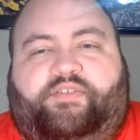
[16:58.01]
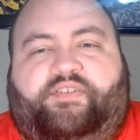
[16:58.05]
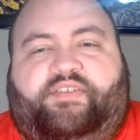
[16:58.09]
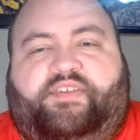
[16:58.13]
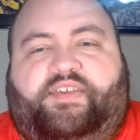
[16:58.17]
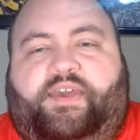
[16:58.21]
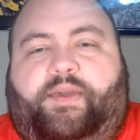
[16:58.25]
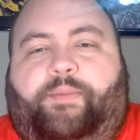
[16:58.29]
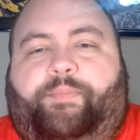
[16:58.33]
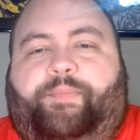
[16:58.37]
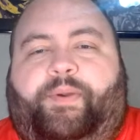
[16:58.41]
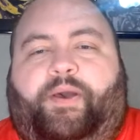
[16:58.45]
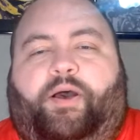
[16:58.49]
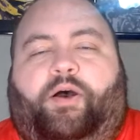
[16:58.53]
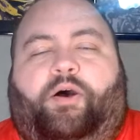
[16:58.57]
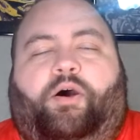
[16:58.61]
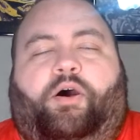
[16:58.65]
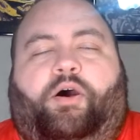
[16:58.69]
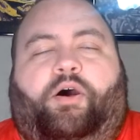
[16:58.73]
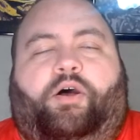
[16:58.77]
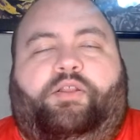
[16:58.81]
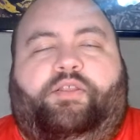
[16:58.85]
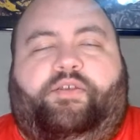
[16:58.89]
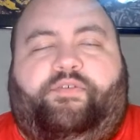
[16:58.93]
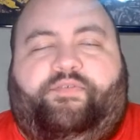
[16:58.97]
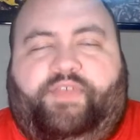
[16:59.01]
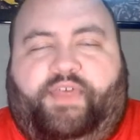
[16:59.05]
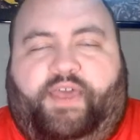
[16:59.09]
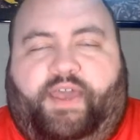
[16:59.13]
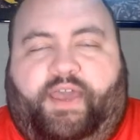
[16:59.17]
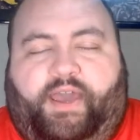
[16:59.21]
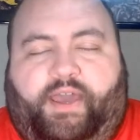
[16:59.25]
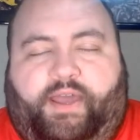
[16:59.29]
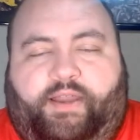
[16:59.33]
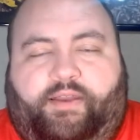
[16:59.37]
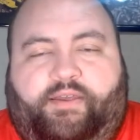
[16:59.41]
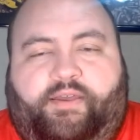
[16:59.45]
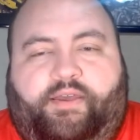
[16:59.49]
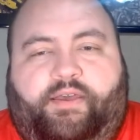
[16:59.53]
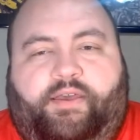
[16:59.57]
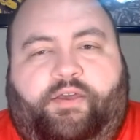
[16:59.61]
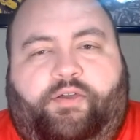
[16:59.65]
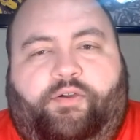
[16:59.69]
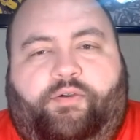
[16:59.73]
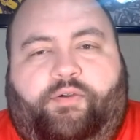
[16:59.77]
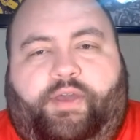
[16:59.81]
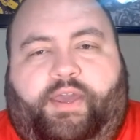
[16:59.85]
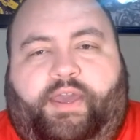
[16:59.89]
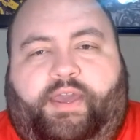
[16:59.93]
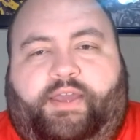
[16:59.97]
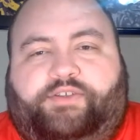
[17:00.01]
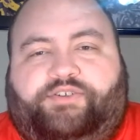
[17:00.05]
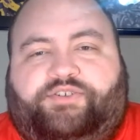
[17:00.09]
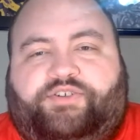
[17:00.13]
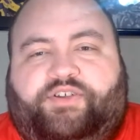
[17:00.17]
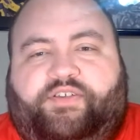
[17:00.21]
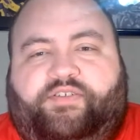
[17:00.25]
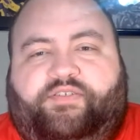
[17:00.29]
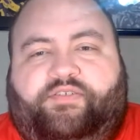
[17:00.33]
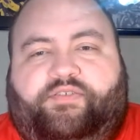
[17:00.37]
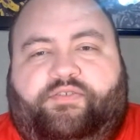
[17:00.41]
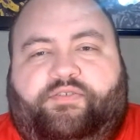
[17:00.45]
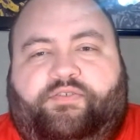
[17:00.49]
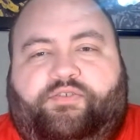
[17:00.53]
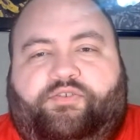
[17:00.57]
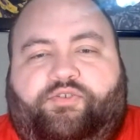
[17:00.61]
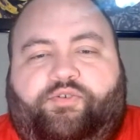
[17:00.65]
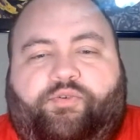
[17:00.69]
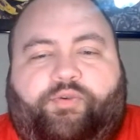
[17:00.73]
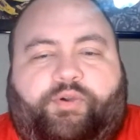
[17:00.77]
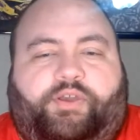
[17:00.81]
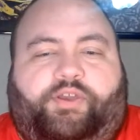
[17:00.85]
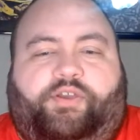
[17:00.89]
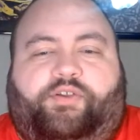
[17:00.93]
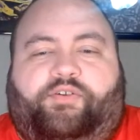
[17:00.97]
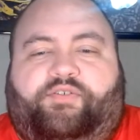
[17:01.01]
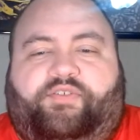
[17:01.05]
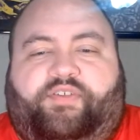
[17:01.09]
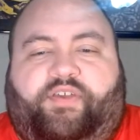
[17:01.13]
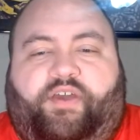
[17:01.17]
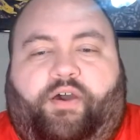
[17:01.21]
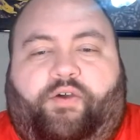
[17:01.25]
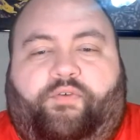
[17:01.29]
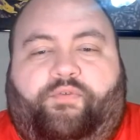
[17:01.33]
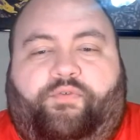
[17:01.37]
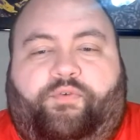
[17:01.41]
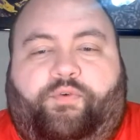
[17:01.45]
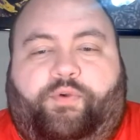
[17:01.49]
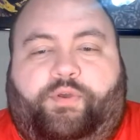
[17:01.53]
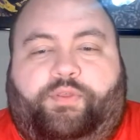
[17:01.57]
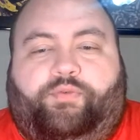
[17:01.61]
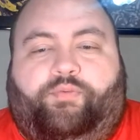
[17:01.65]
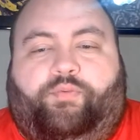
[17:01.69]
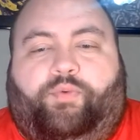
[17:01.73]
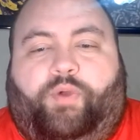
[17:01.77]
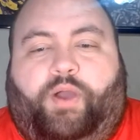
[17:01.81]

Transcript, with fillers: Skip all of that and just do it yourself with